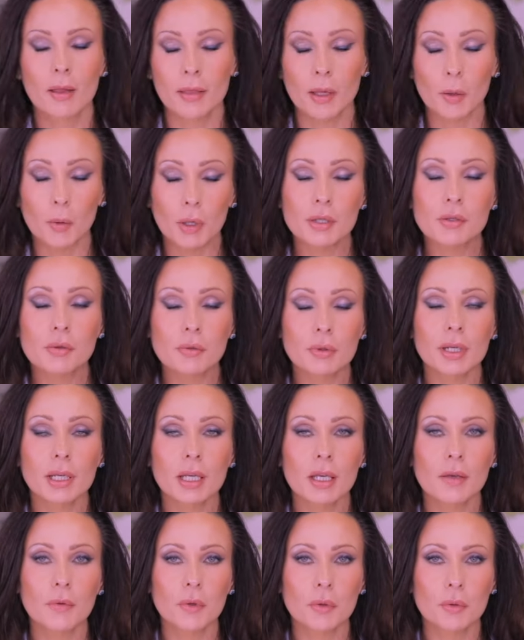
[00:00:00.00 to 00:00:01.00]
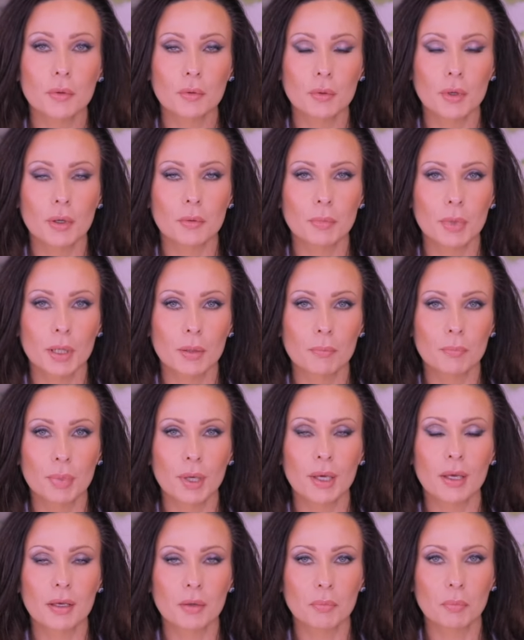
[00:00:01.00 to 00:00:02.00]
Now, I do want to give you a
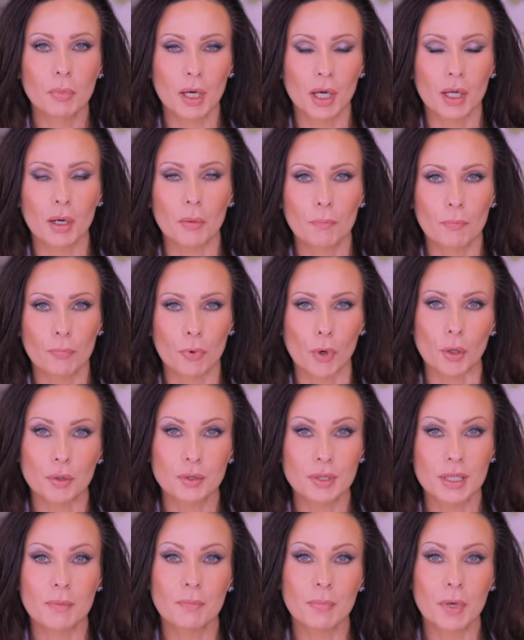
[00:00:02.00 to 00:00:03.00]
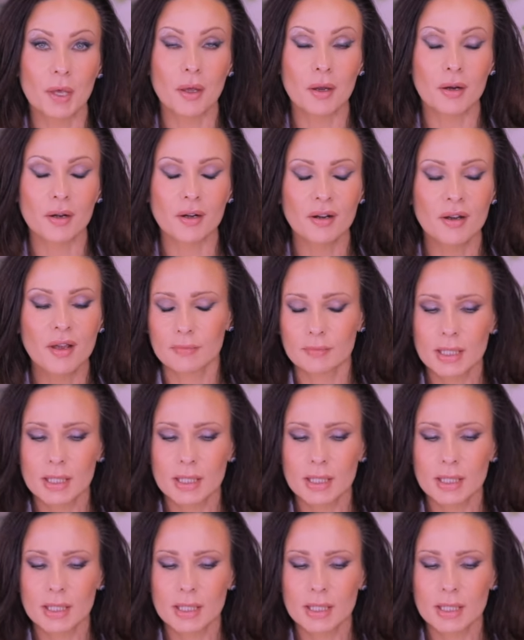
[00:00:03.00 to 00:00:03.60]
big kind of pro tip here.